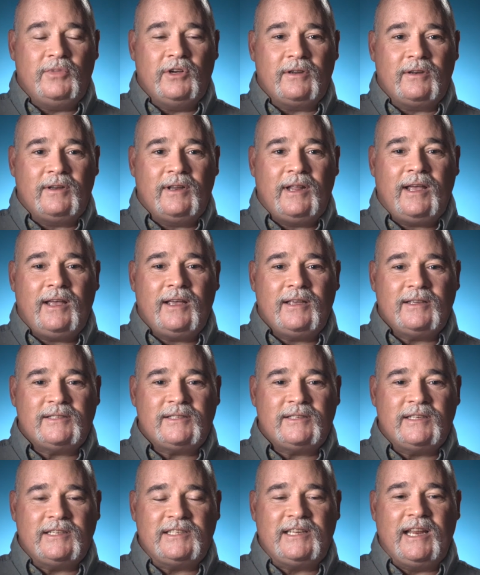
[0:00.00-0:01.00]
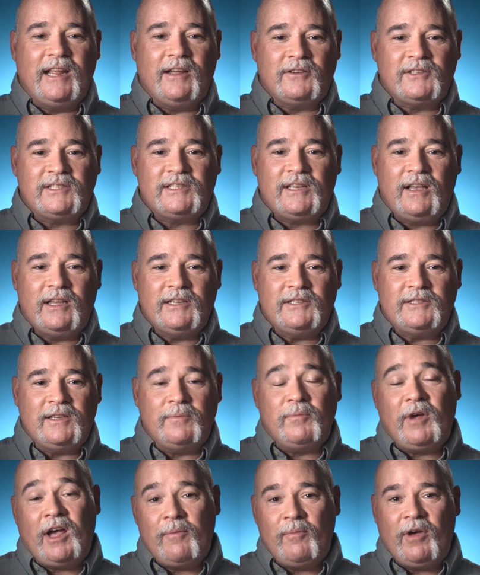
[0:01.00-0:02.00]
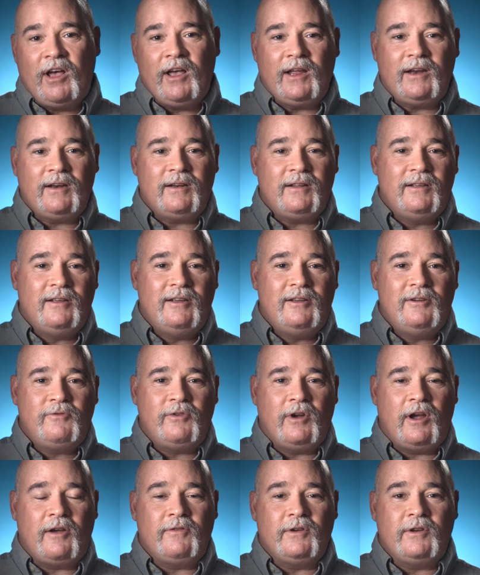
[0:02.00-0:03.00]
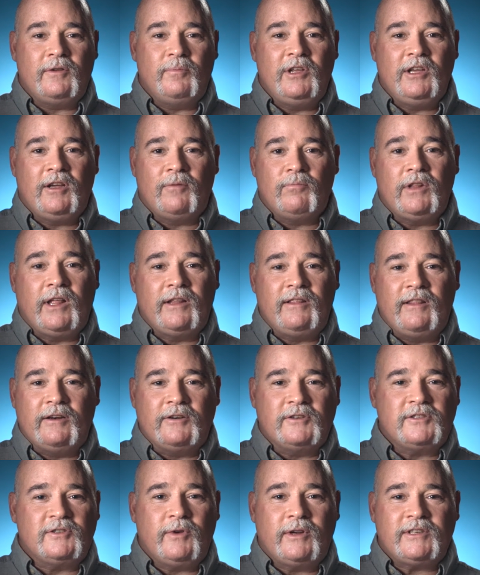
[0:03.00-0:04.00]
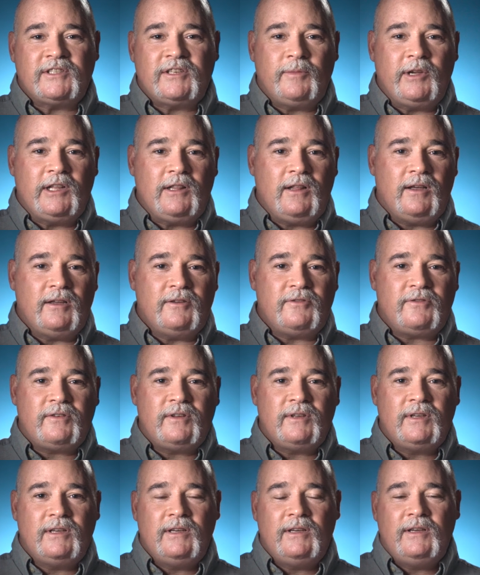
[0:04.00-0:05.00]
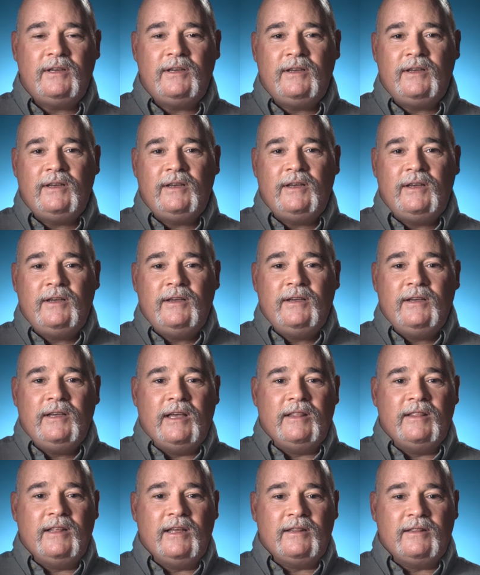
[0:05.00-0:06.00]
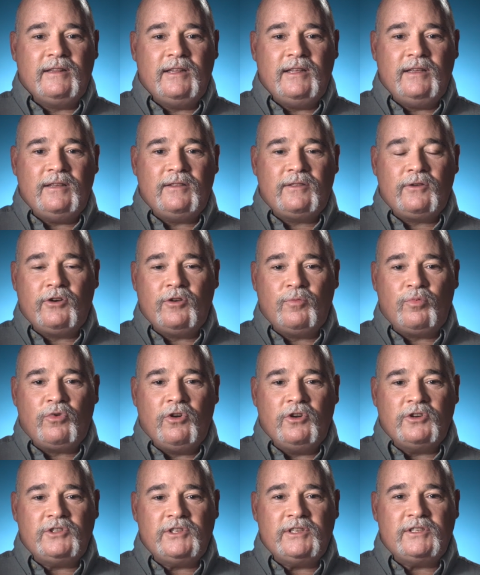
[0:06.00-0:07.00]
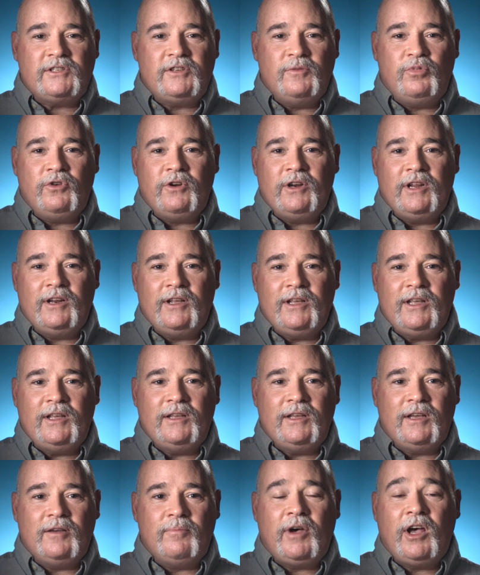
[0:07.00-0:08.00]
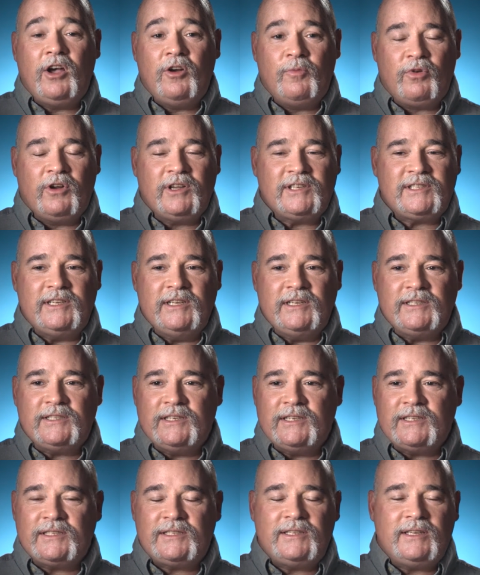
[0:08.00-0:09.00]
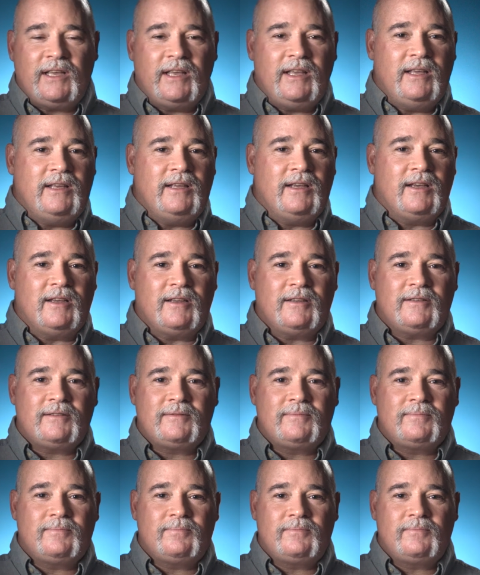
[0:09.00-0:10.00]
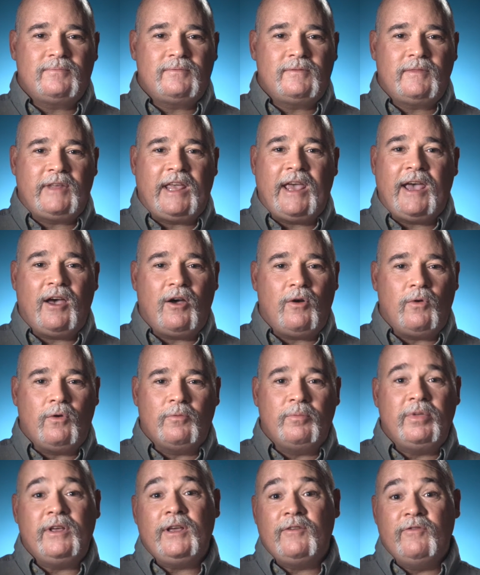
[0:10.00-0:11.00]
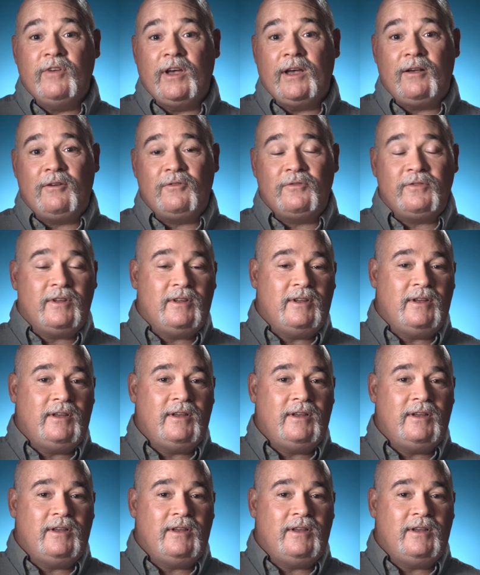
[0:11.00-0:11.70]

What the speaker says: but has its downsides in my mind for having to be on blood thinners the rest of my life. And then the third approach is to put in a bioprosthesis, a cow or pig valve,